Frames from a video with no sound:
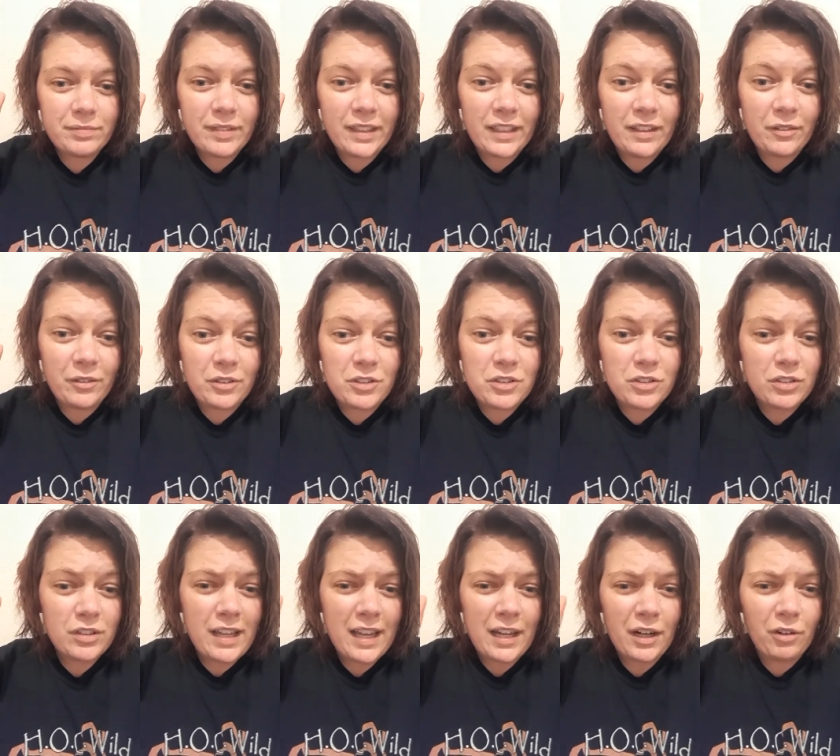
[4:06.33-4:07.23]
It was
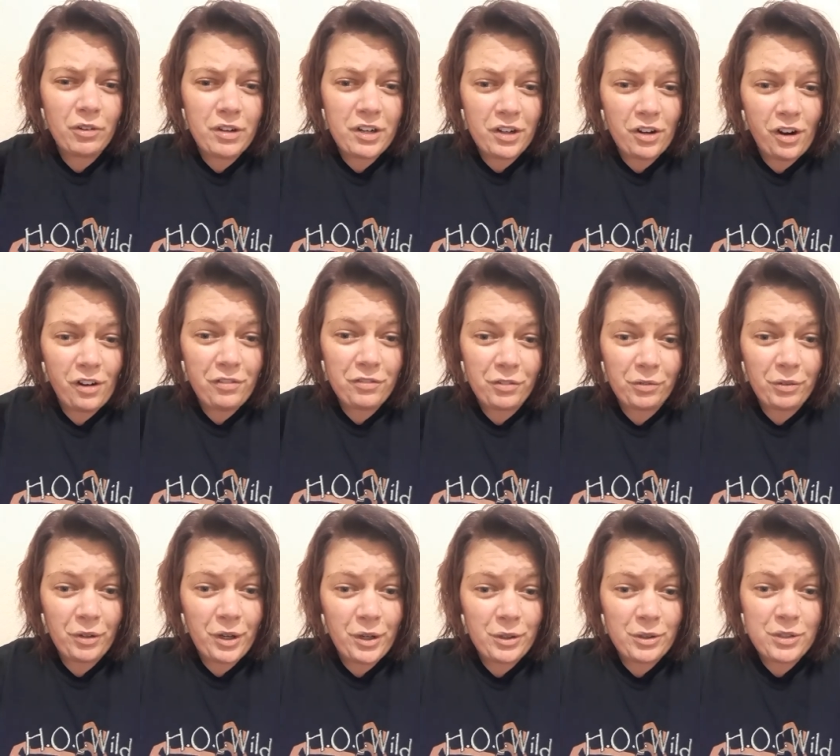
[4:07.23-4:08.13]
kind of running off the
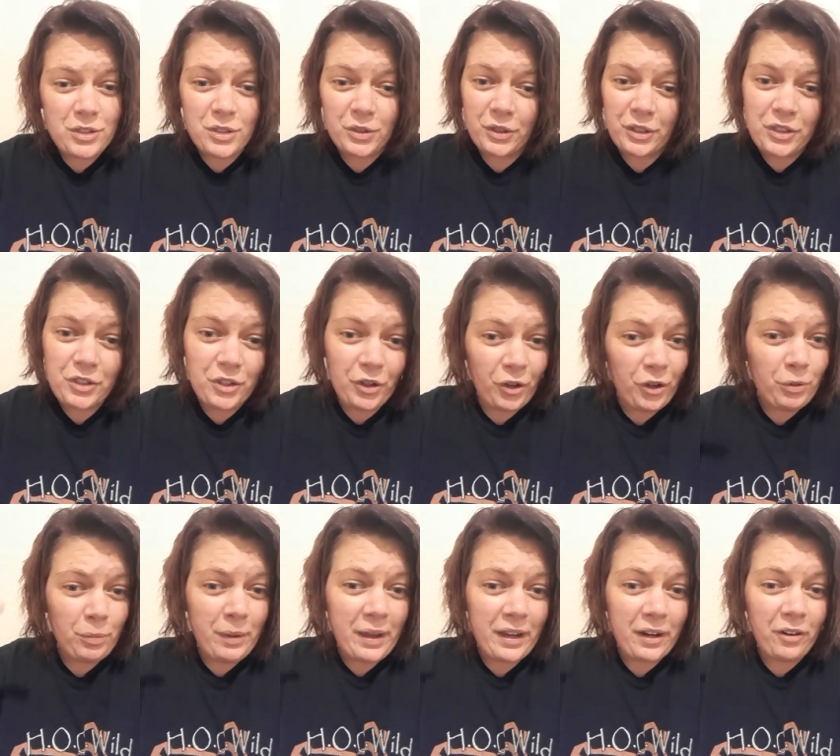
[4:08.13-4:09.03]
road, so I
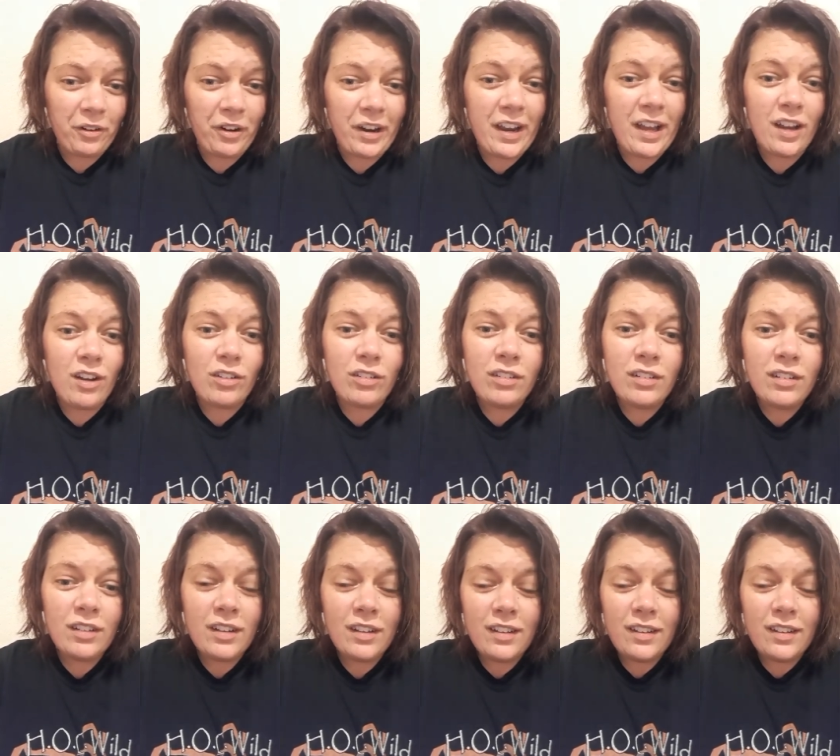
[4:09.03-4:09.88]
turned back around